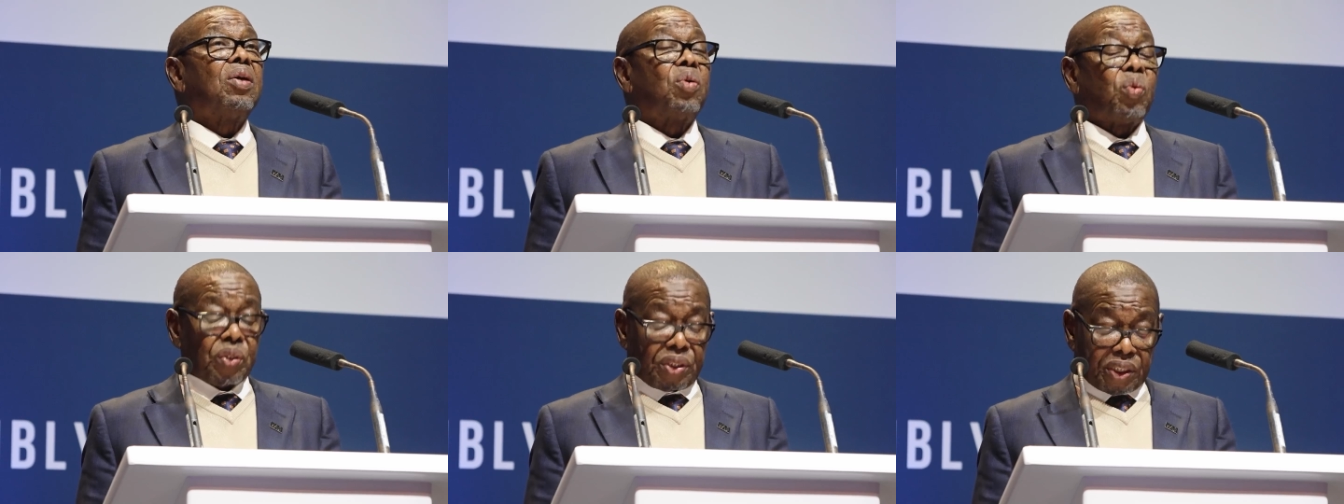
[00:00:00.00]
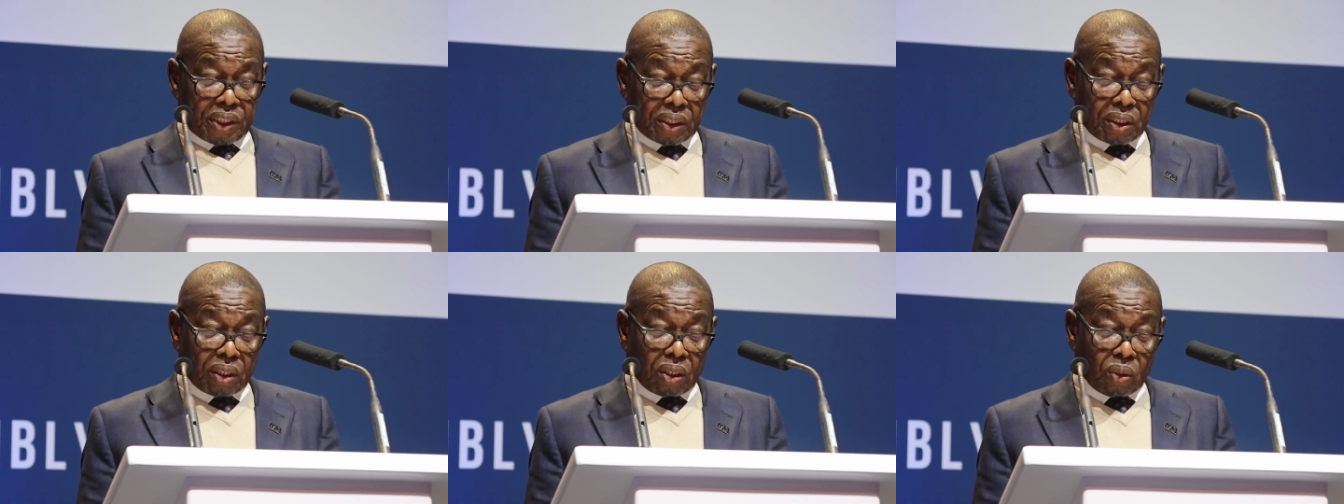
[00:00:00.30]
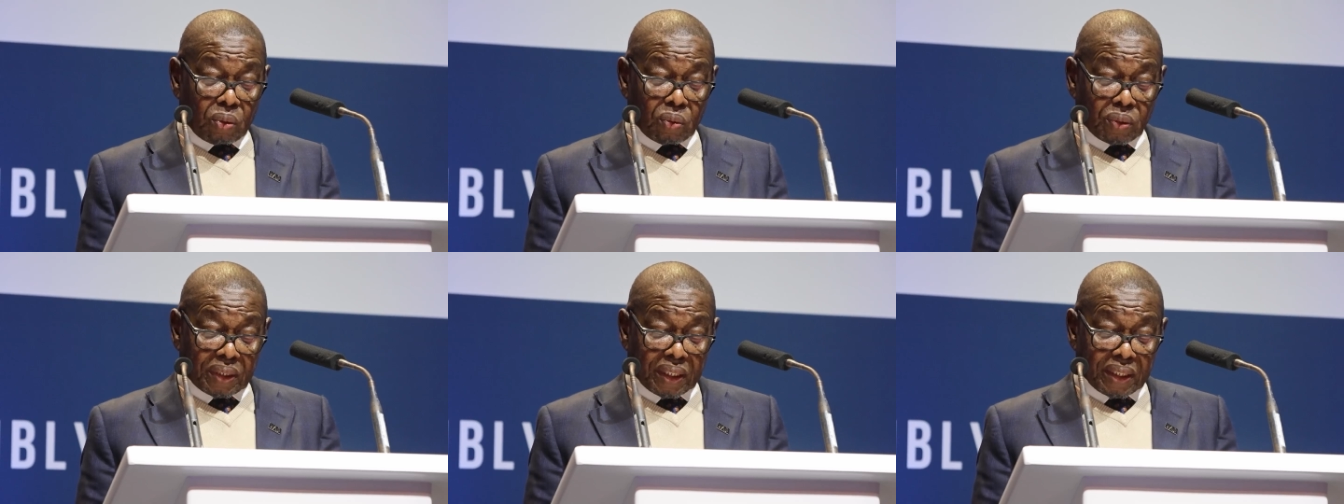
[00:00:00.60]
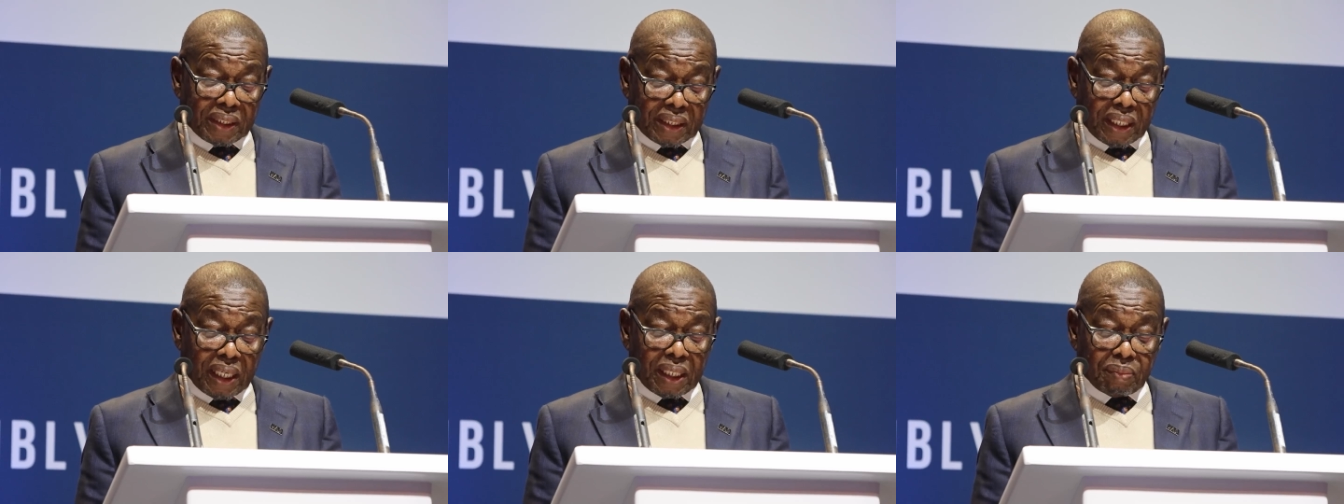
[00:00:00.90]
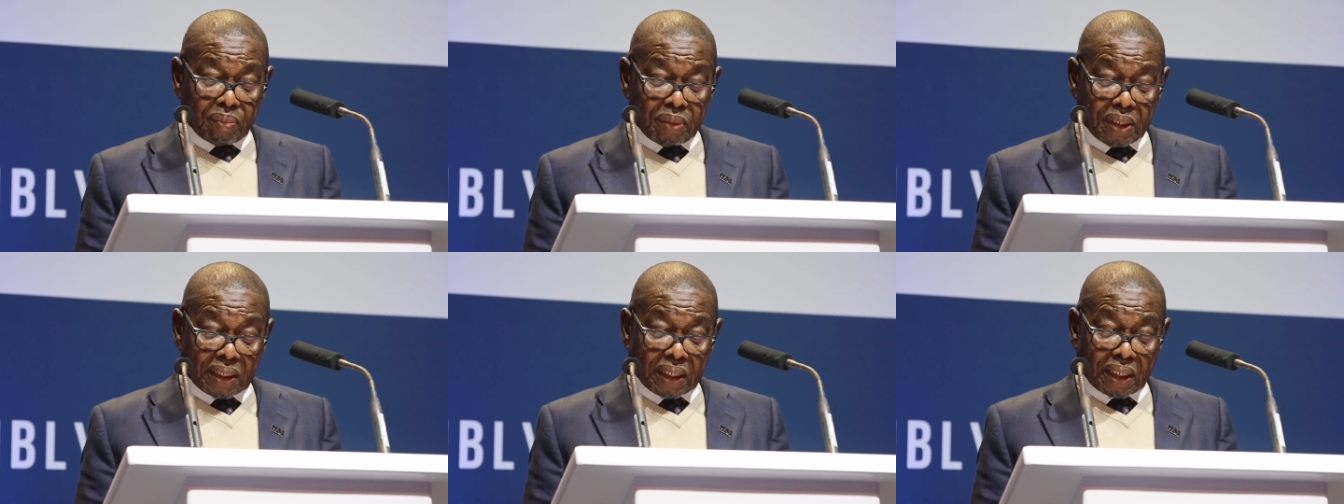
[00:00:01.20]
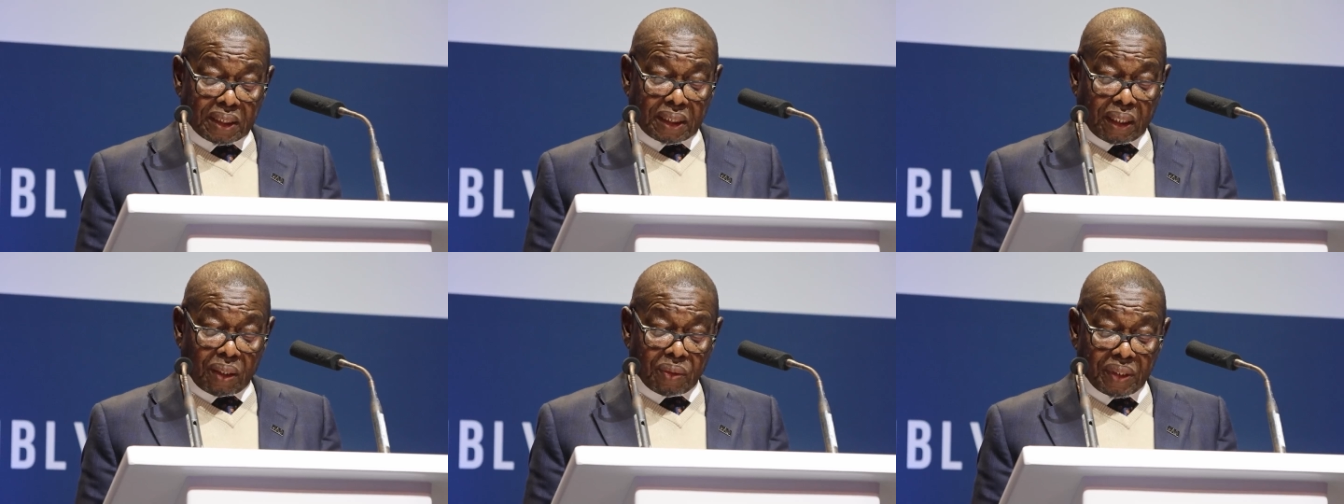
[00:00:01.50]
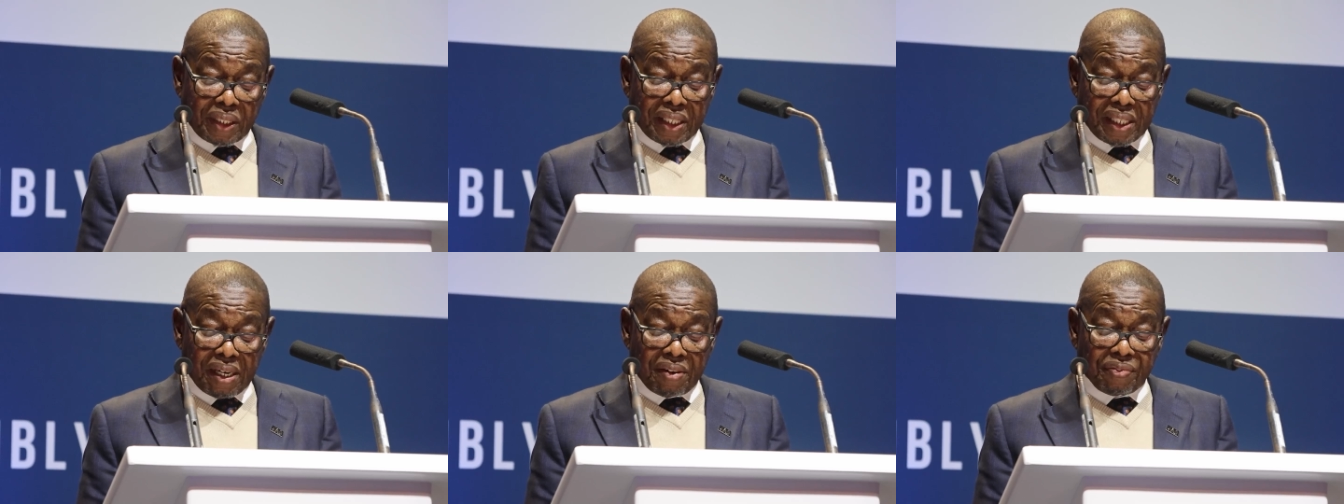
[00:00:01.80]
which include the 10-meter
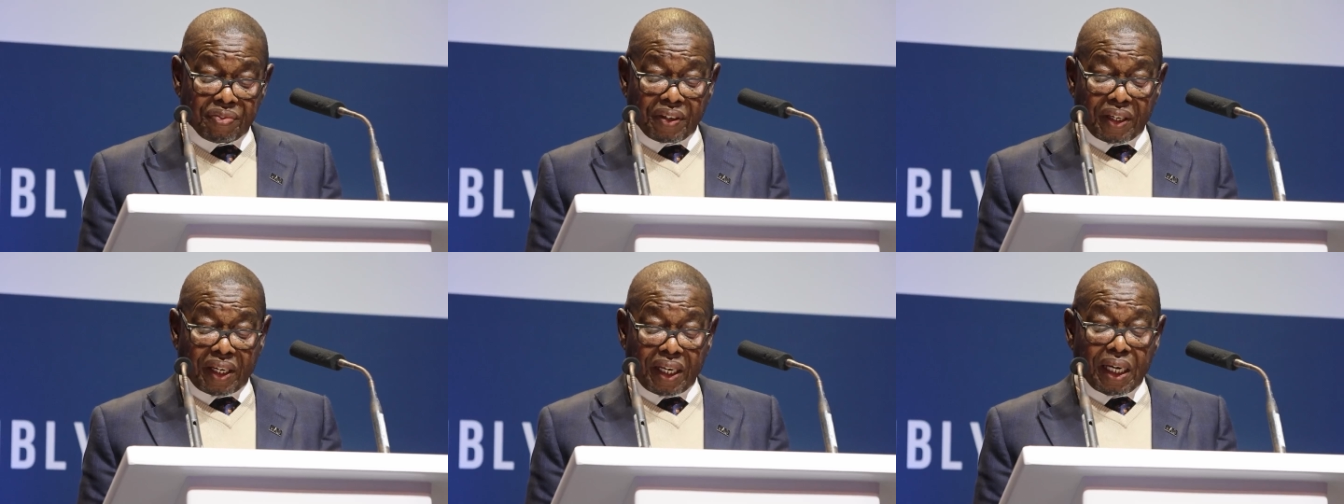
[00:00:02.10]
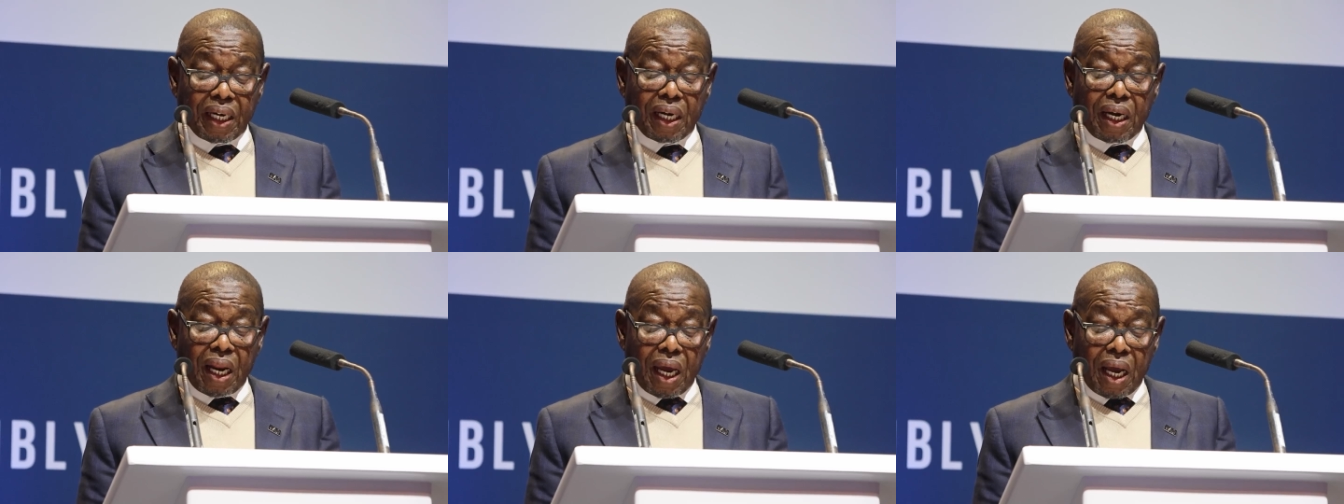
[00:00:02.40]
Southern African